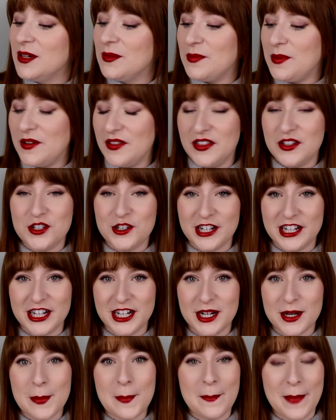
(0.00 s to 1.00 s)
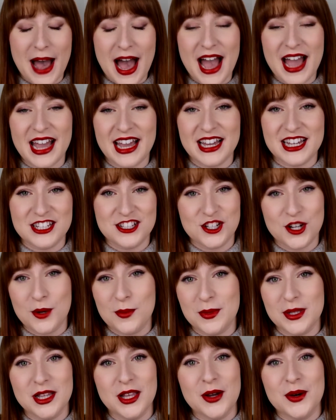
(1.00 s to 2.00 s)
pull the trigger and buy a
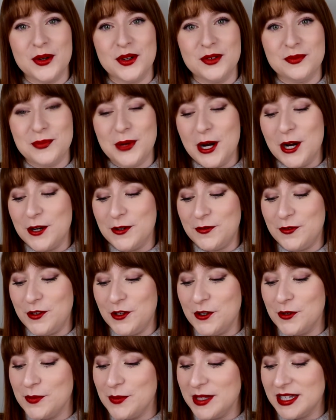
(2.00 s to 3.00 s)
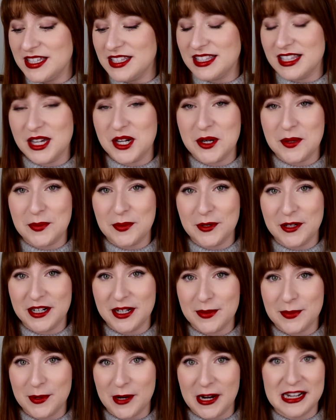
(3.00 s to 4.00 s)
Jo Malone perfume because they're
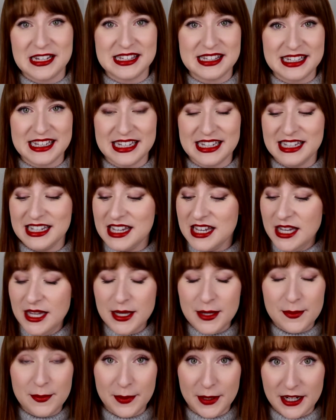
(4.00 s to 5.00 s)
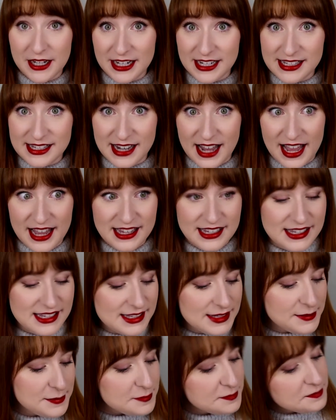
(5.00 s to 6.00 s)
pretty pricey, but it is
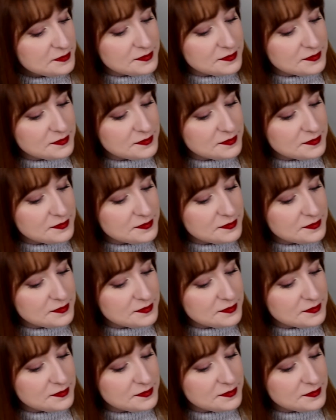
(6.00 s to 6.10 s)
nice.